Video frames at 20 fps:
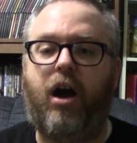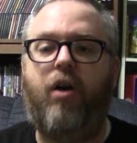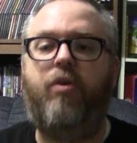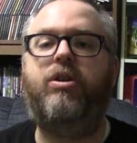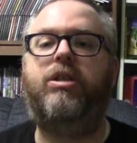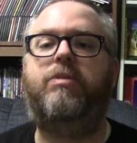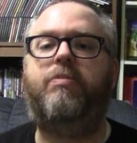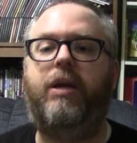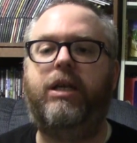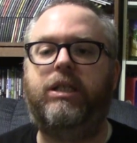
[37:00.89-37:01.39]

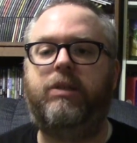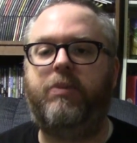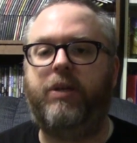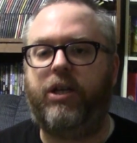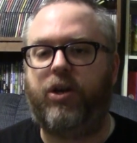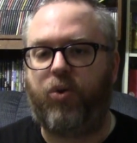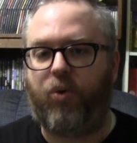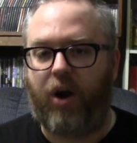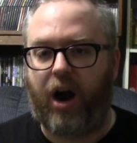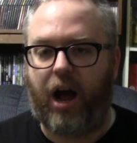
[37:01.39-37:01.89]
always makes
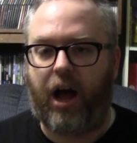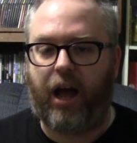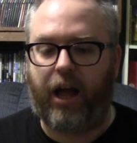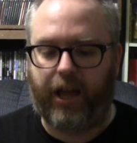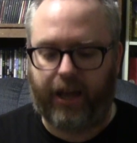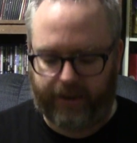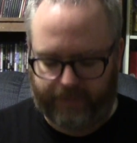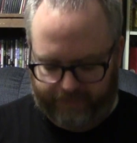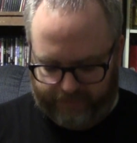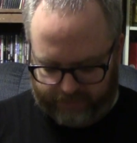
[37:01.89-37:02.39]
me
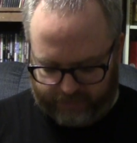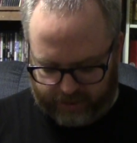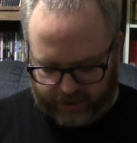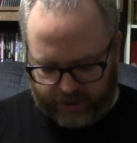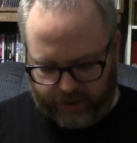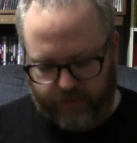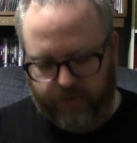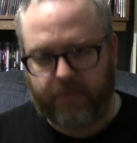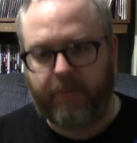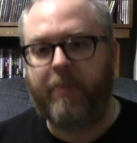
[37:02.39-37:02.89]
cry.
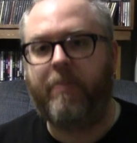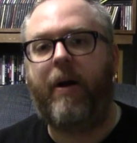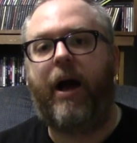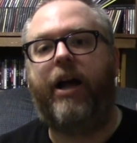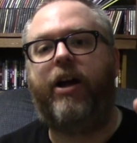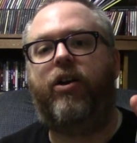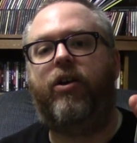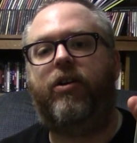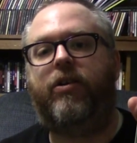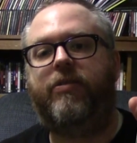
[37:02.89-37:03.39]
And that would be
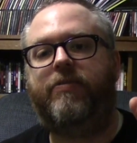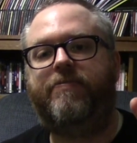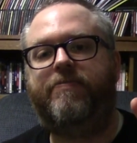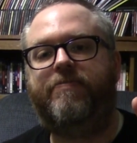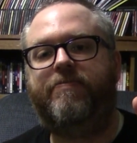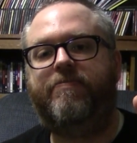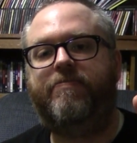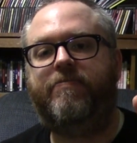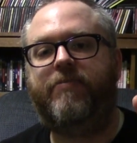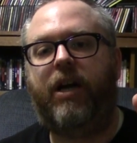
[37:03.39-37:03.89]
My Girl.
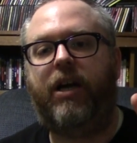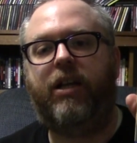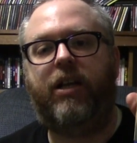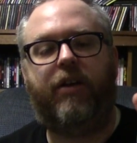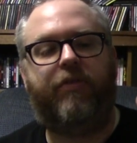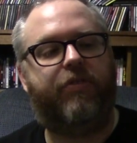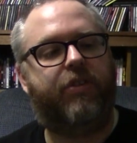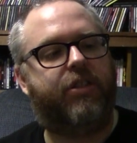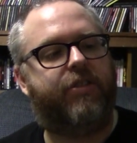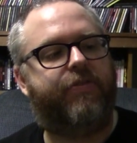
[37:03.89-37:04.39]
I
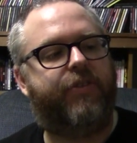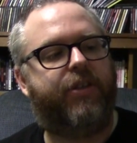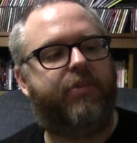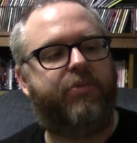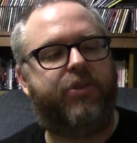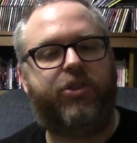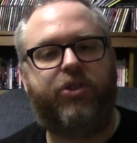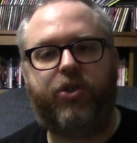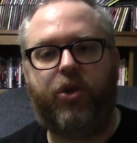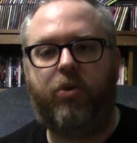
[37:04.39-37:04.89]
love this
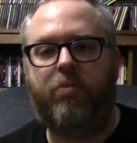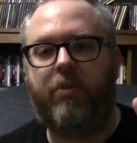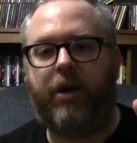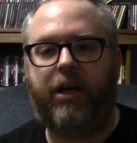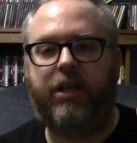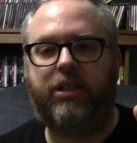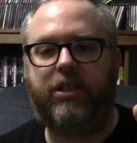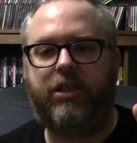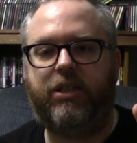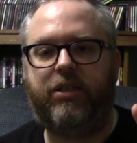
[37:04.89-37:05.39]
film so
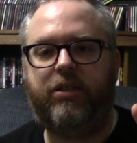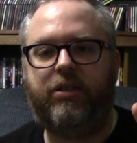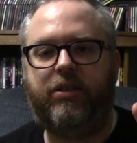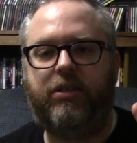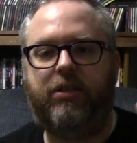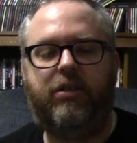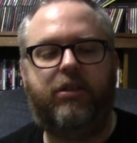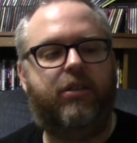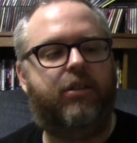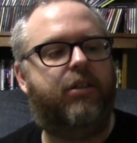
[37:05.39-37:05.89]
much.
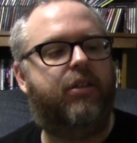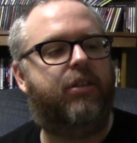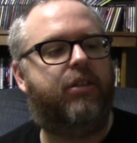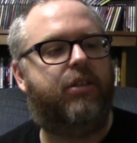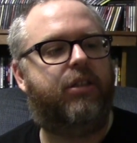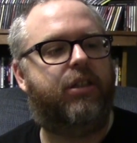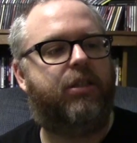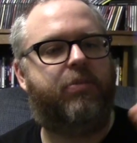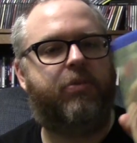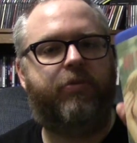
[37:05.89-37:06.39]

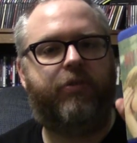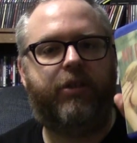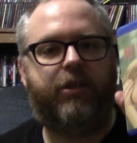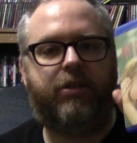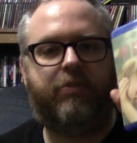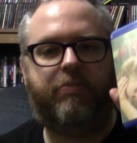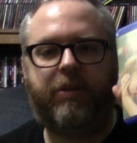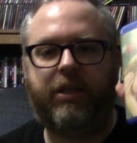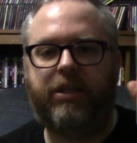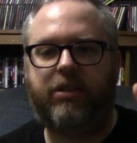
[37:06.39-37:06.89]
This movie
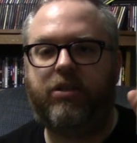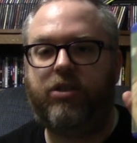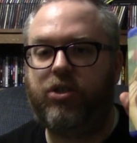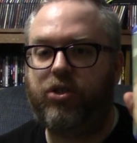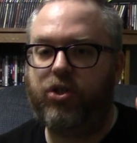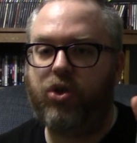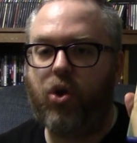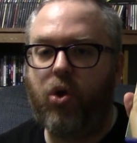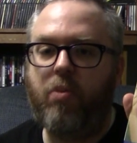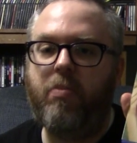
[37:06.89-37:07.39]
means
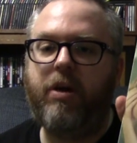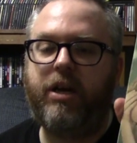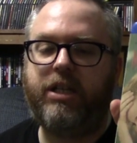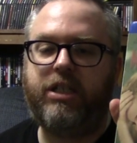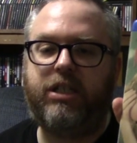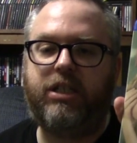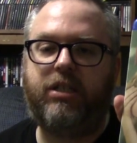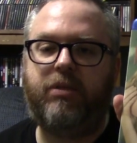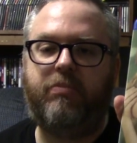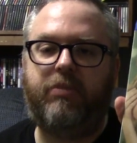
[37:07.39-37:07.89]
so
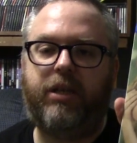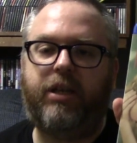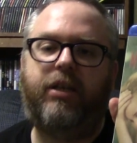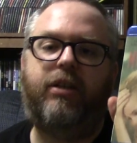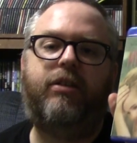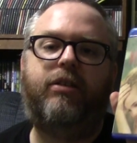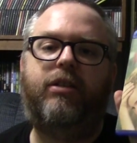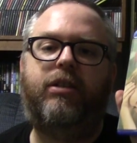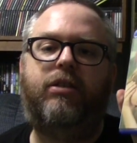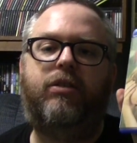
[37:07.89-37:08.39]
much to
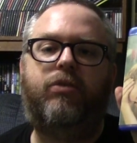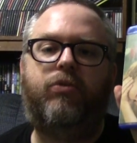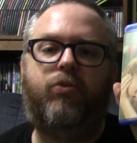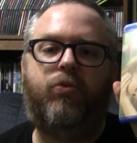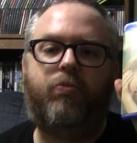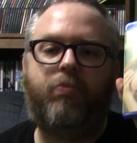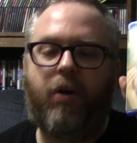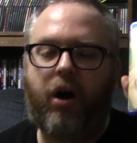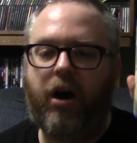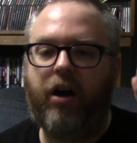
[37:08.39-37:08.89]
me. It's
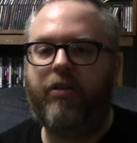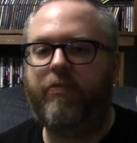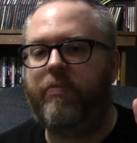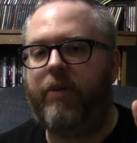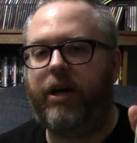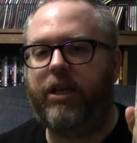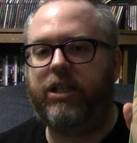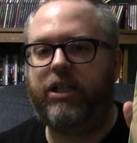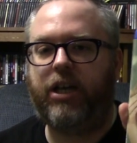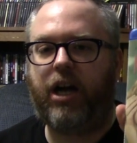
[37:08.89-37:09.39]
part of
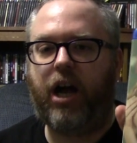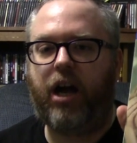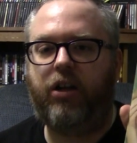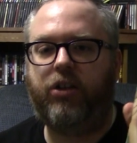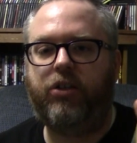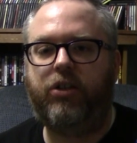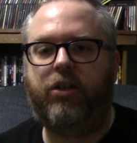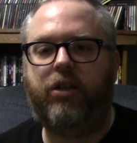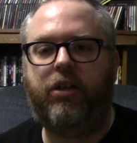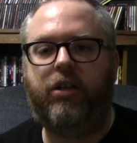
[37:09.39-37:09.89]
my
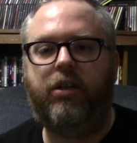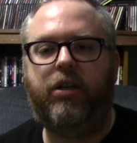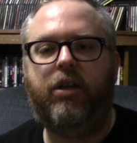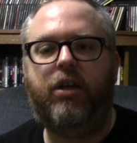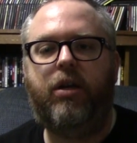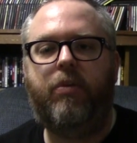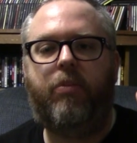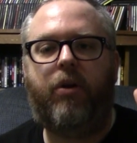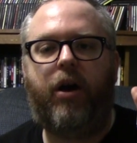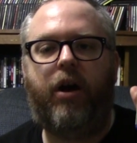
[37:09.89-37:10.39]
childhood,
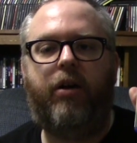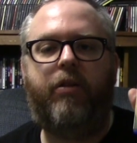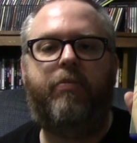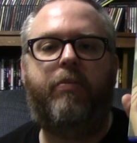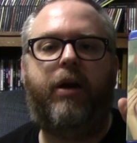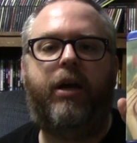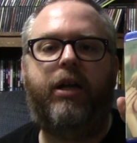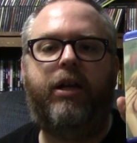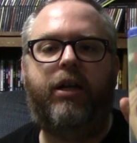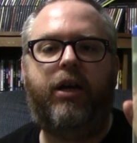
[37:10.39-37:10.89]
part of
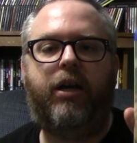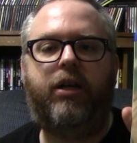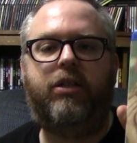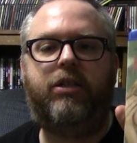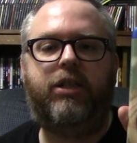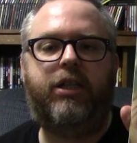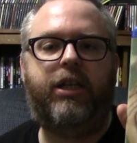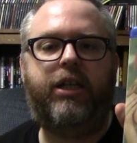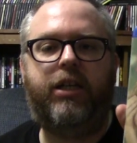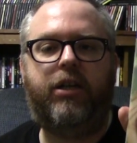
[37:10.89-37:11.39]
my young
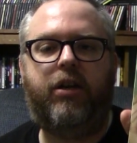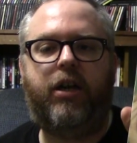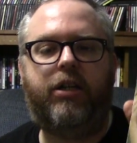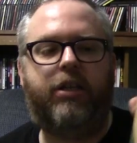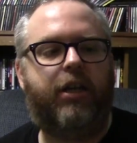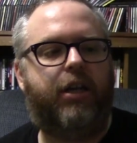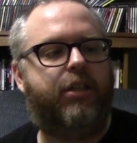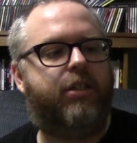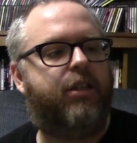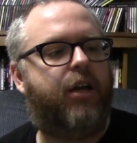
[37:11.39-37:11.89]
teener. I
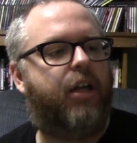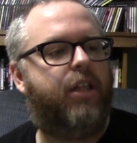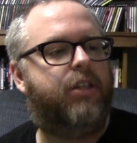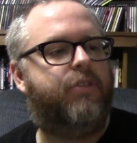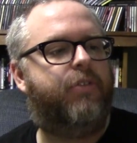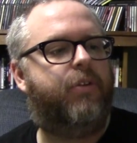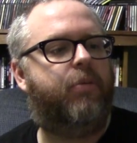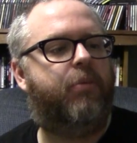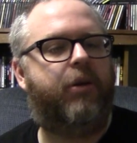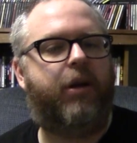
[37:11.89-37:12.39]
think I saw
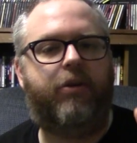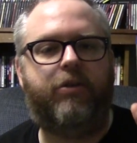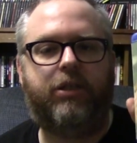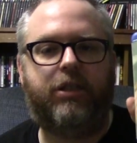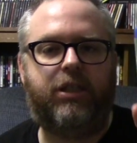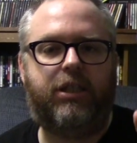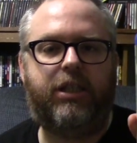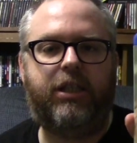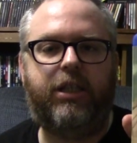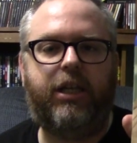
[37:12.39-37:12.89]
this film when I was
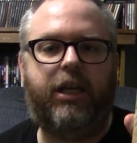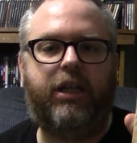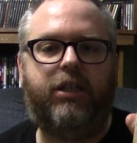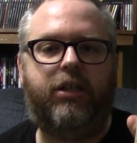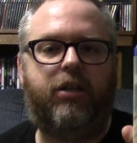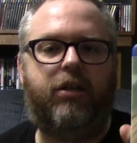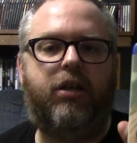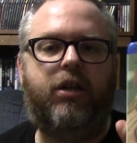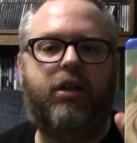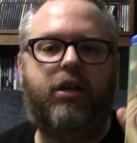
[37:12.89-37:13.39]
a
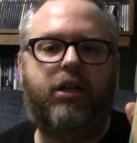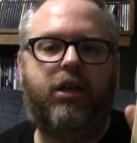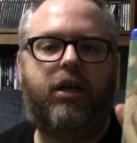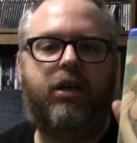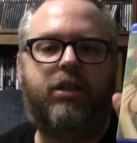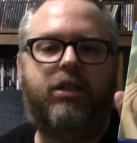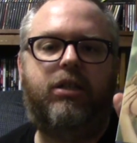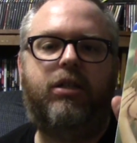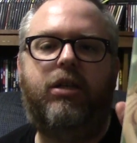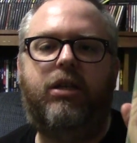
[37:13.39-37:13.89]
teenager,
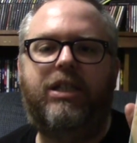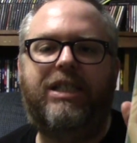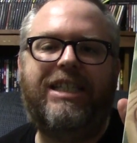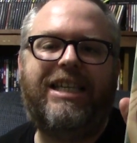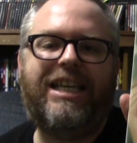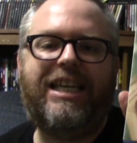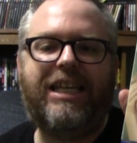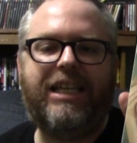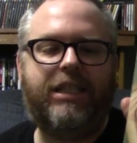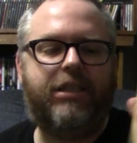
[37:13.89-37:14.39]
young
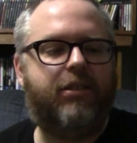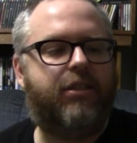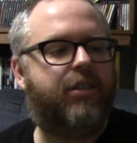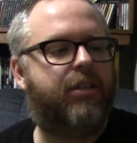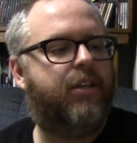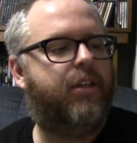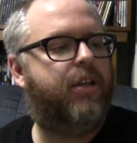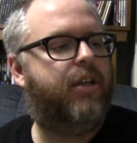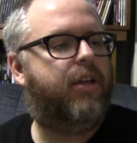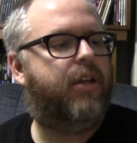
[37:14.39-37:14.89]
teens,